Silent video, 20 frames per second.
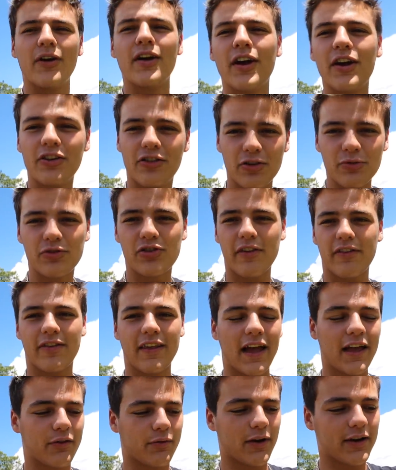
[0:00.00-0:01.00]
Do just
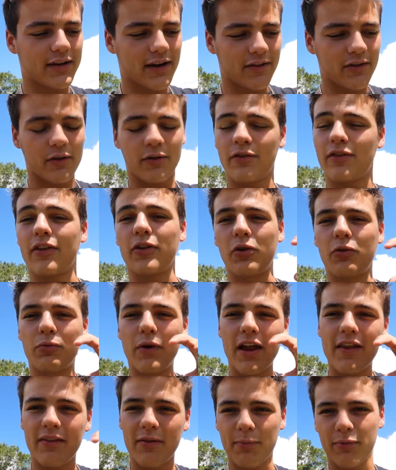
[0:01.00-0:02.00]
that. It's right down there. It's the little
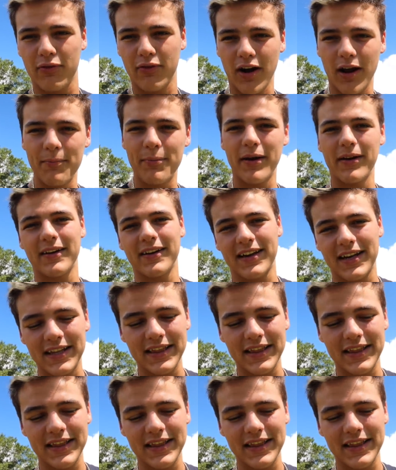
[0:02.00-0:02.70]
red subscribe button.